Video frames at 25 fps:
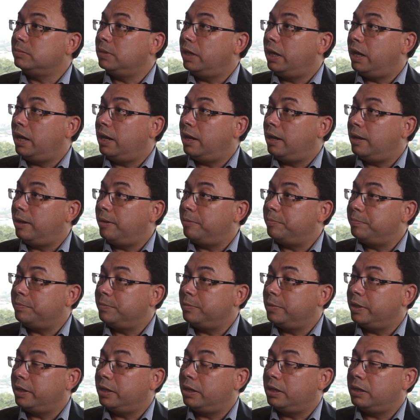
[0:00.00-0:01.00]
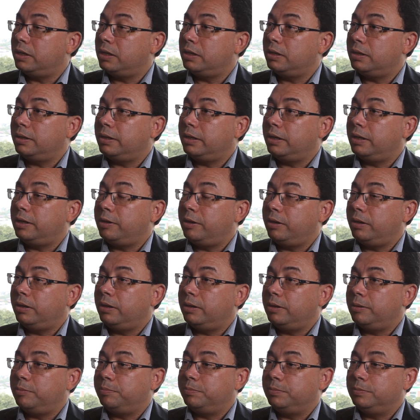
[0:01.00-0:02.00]
uh, uh,
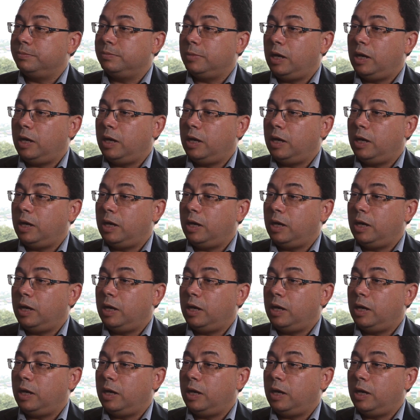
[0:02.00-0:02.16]
uh,